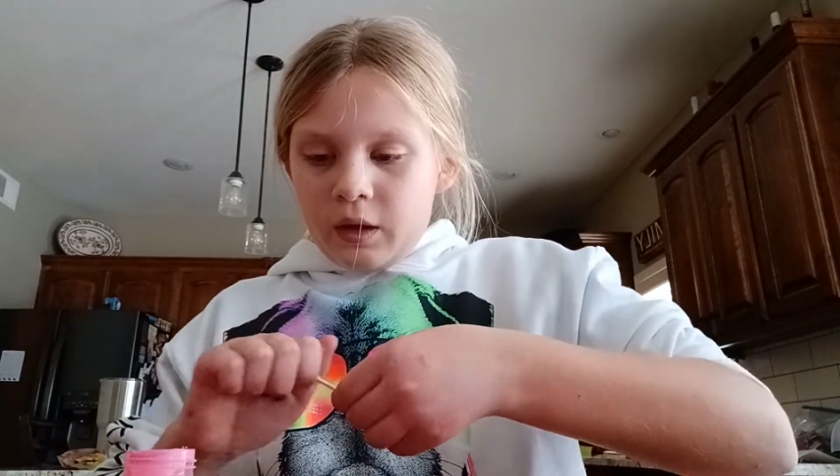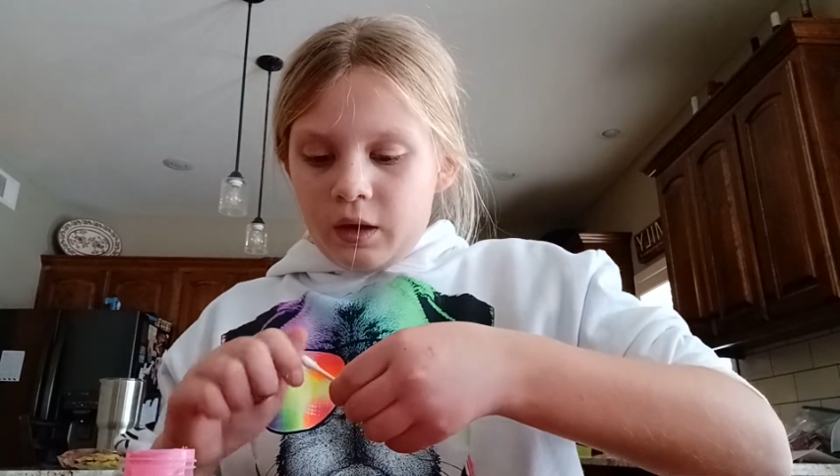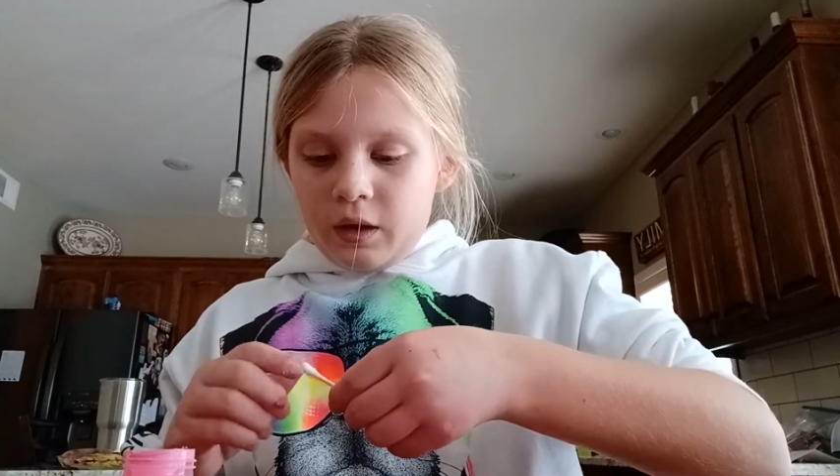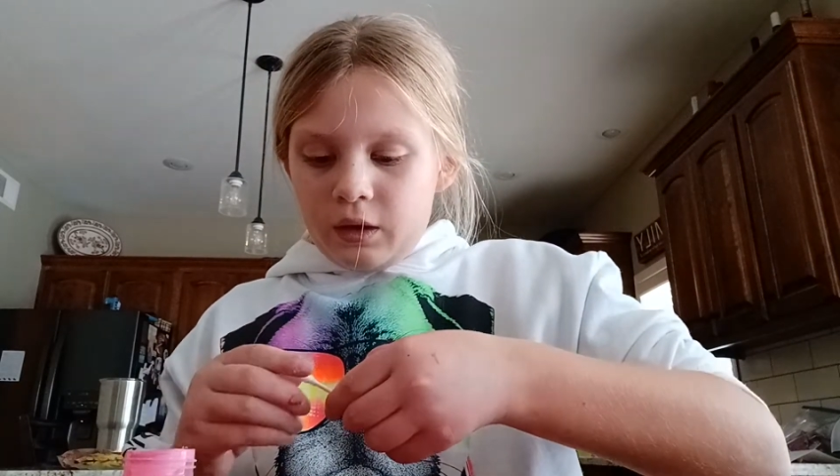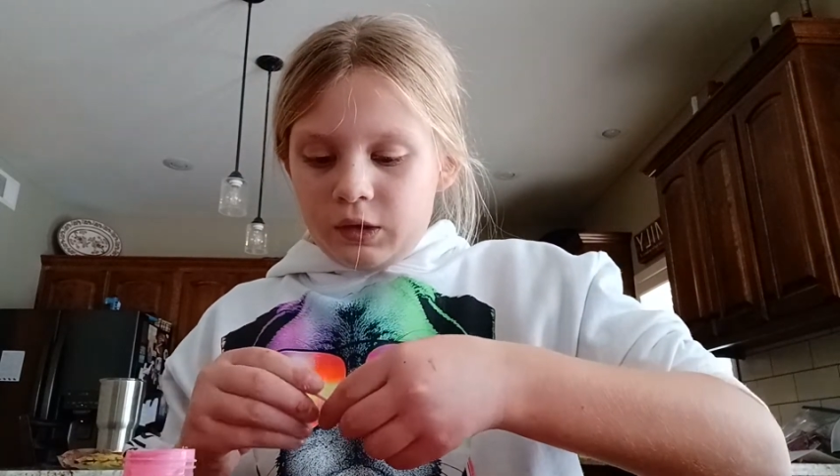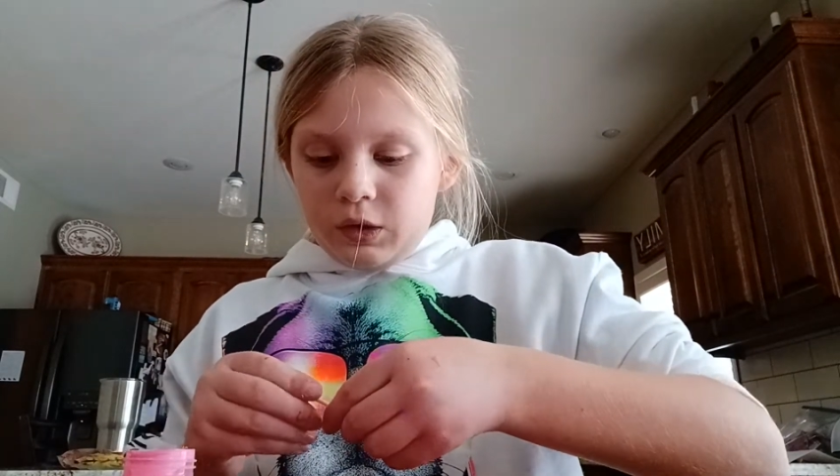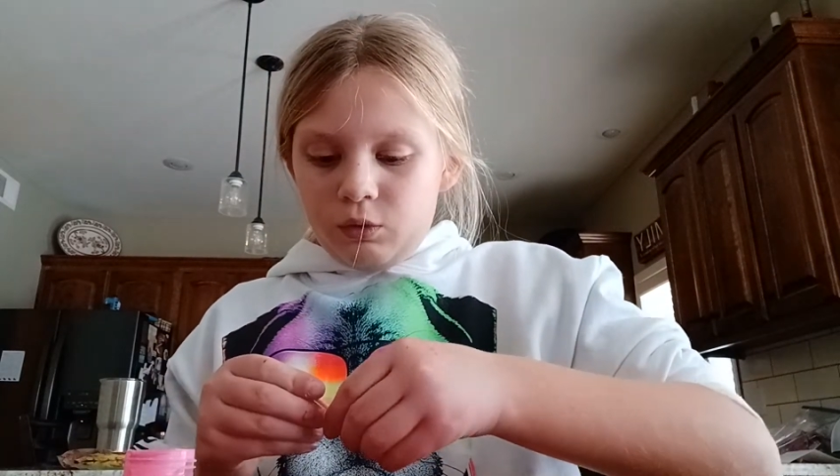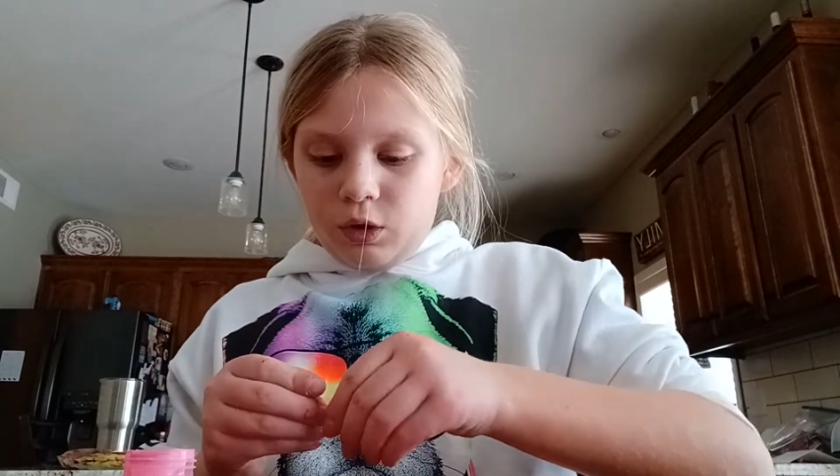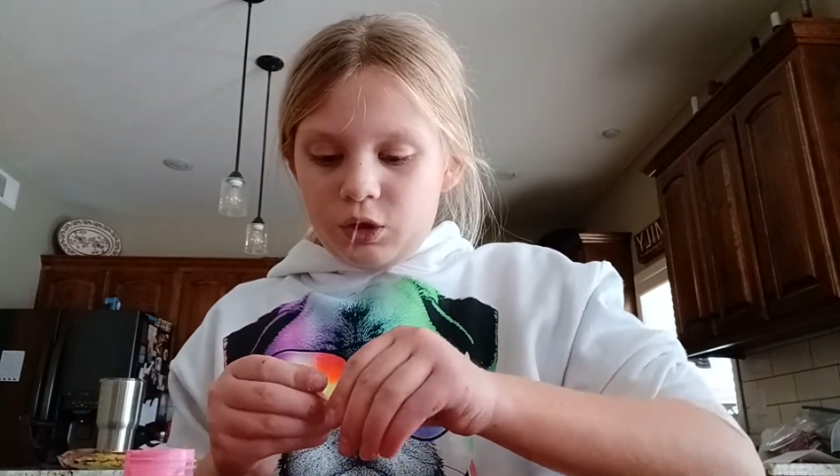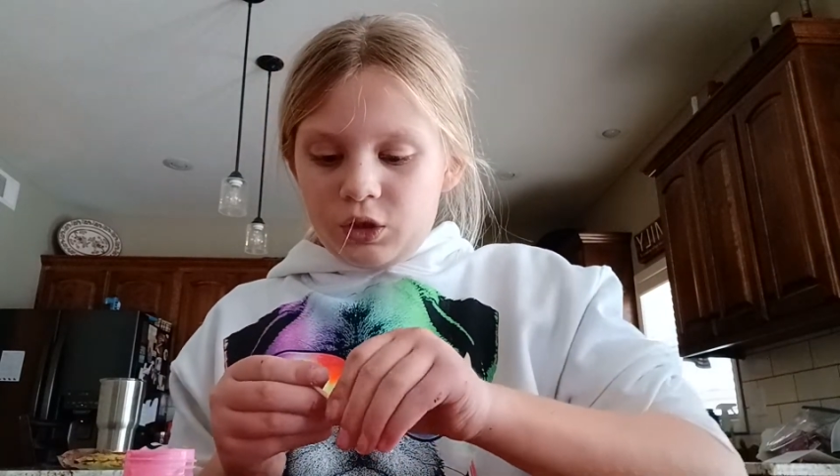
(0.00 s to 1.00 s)
and you
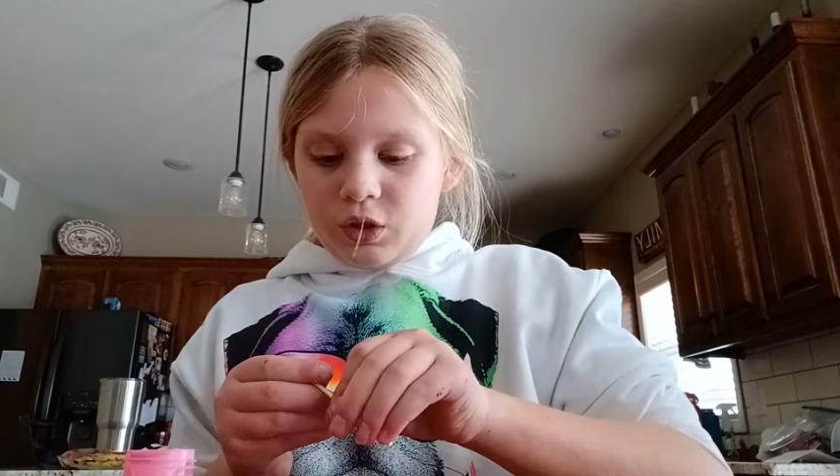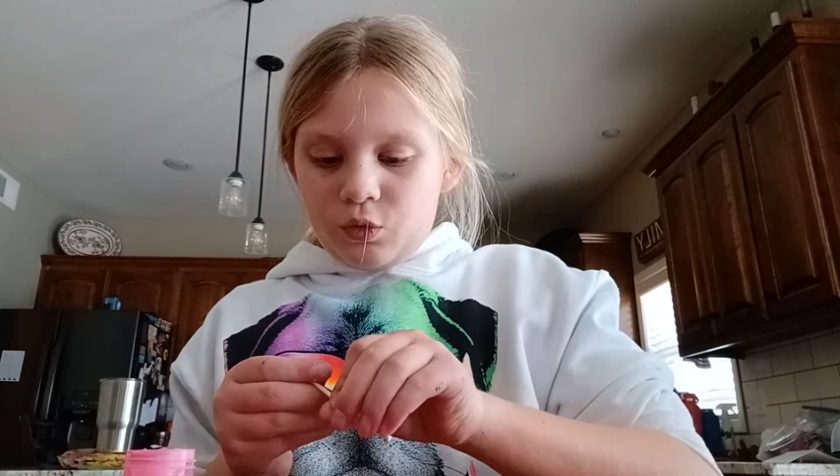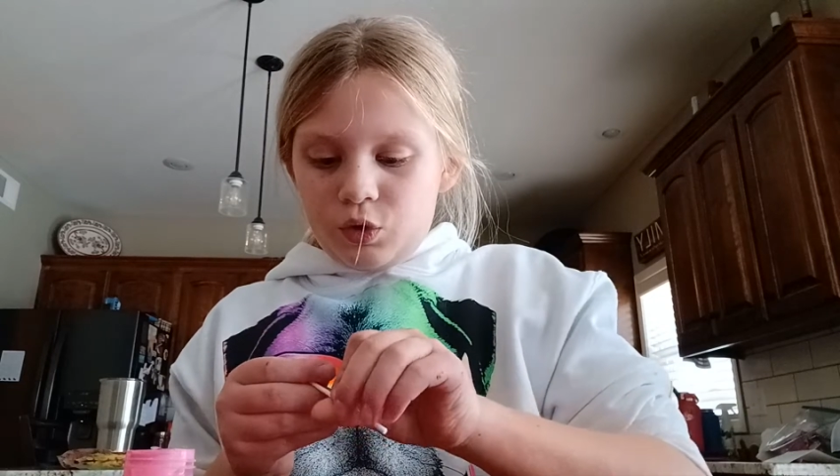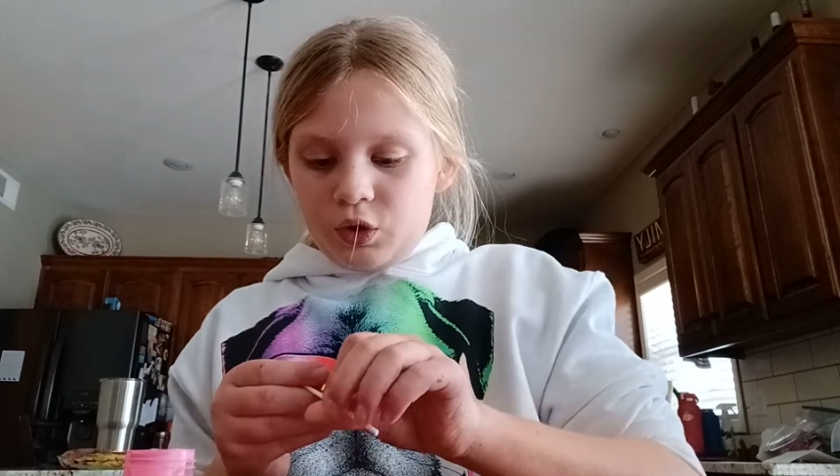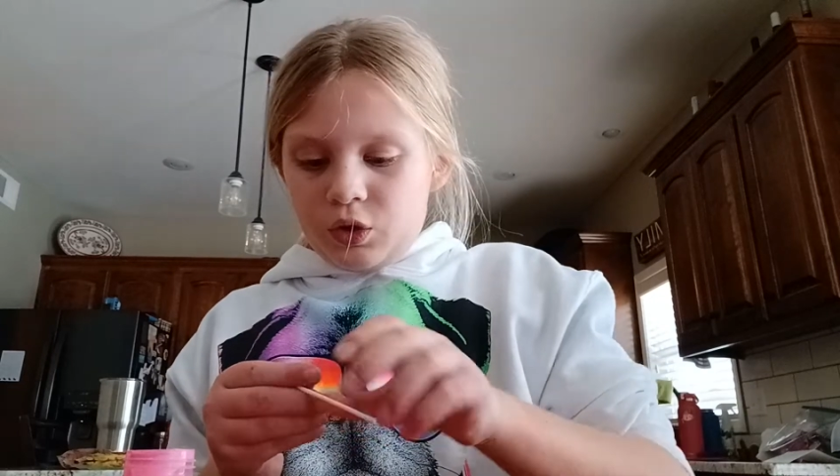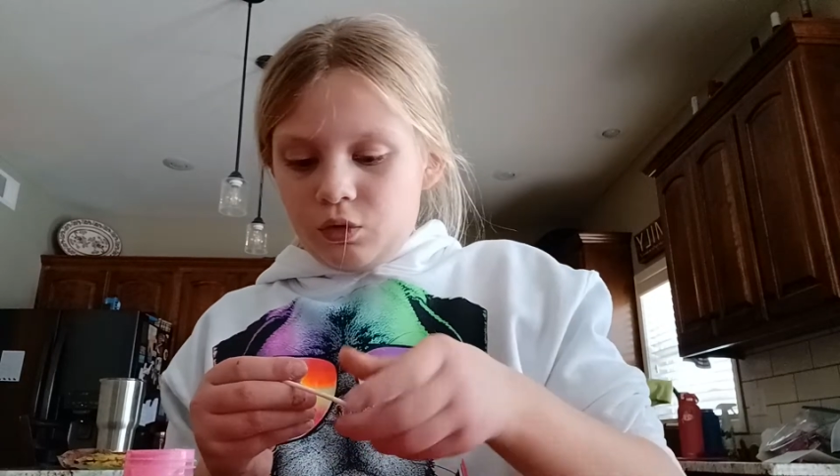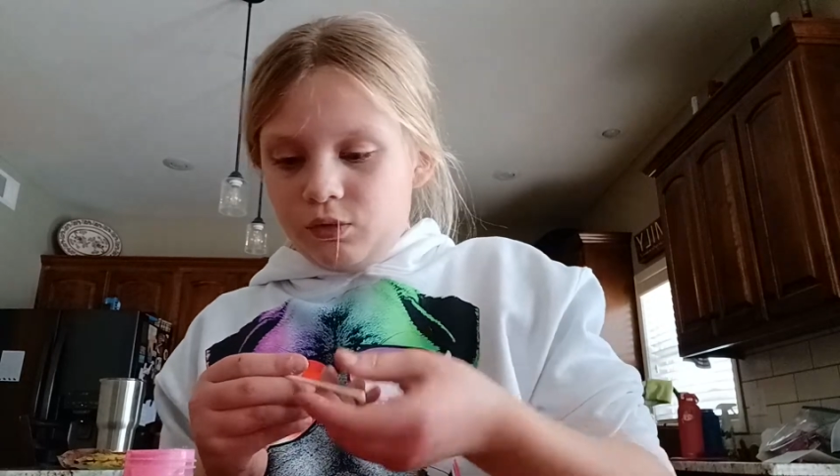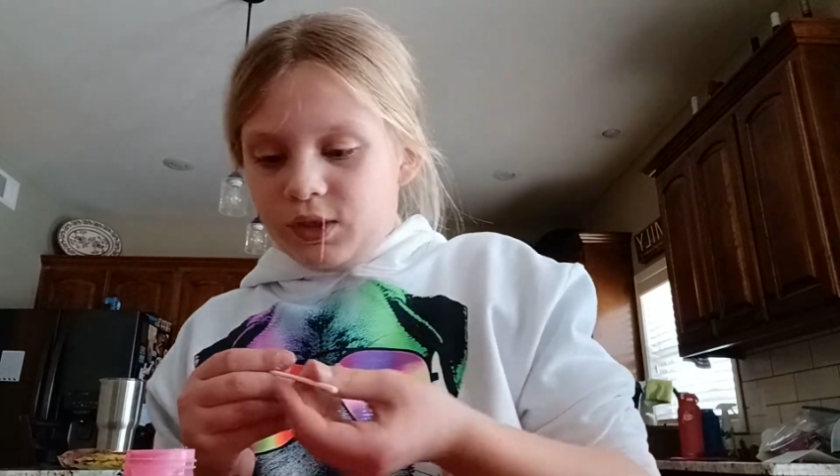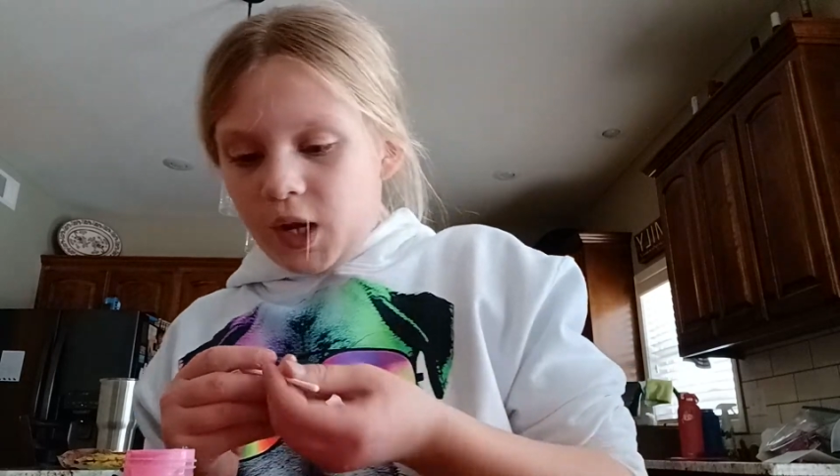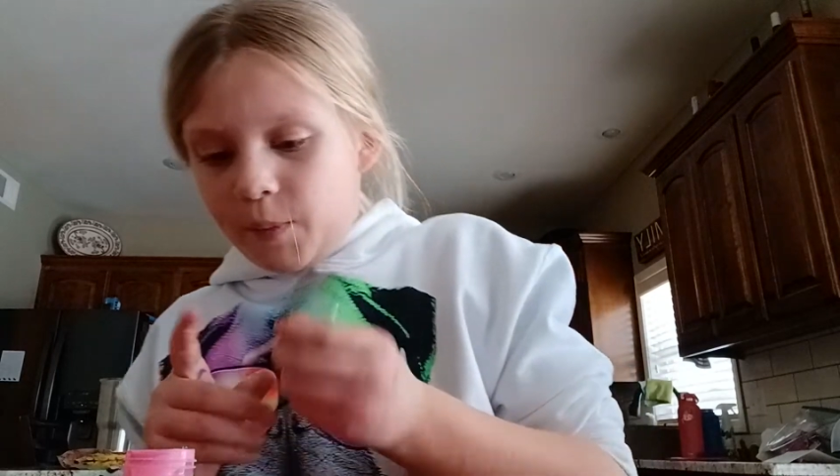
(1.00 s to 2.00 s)
are just going
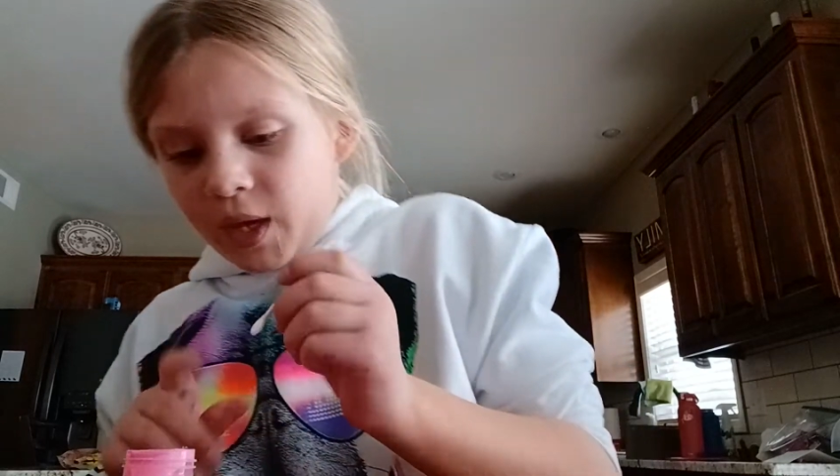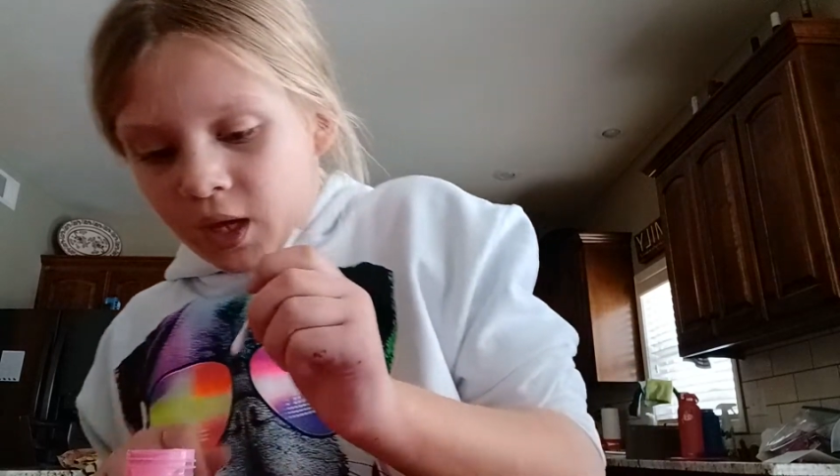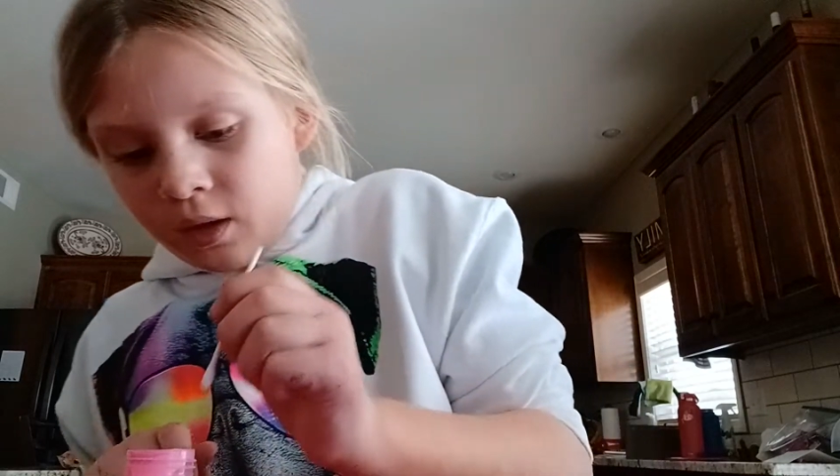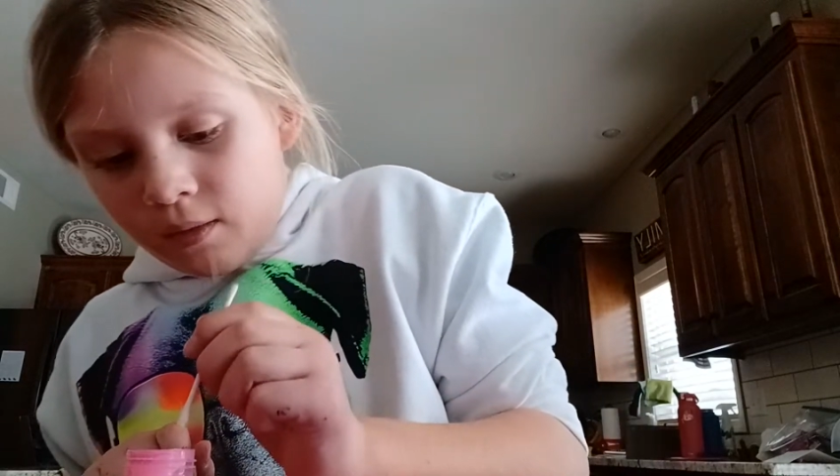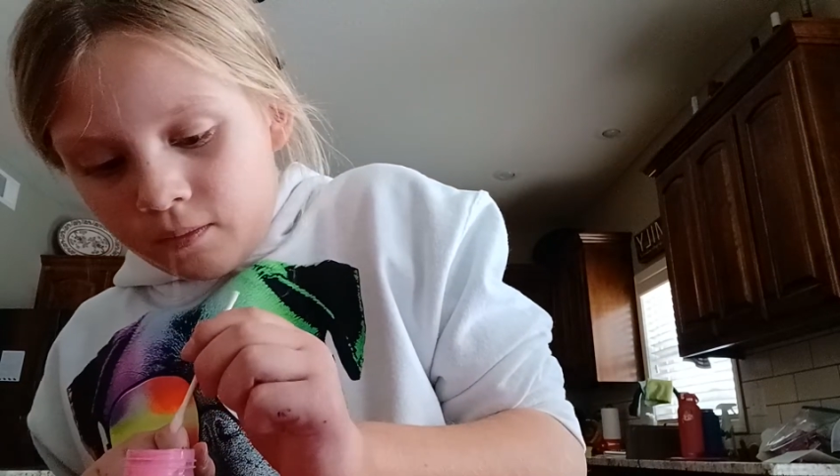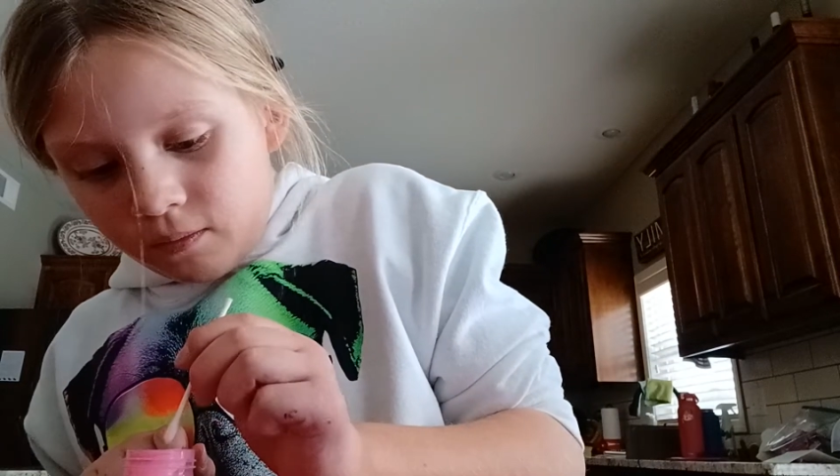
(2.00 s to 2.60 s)
to dip it